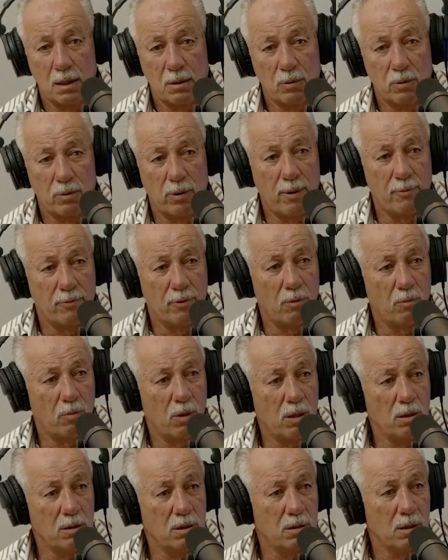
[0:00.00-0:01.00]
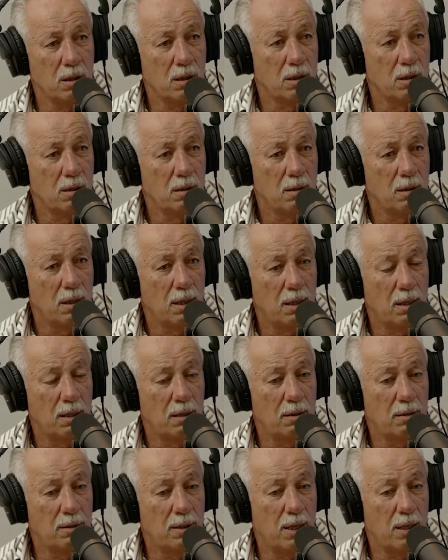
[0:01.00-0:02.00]
wherever it was.
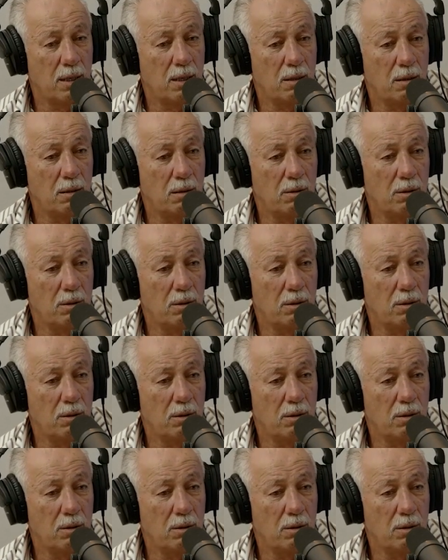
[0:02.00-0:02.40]
And I